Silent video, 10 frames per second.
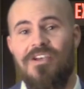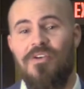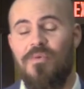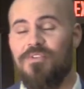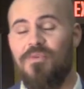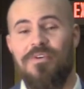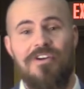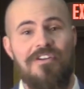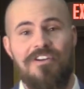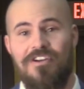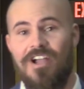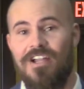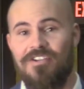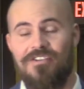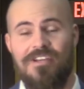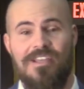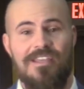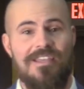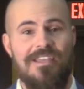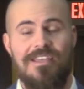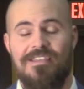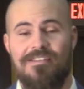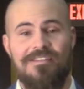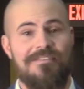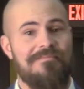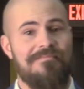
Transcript: what's going on in our country is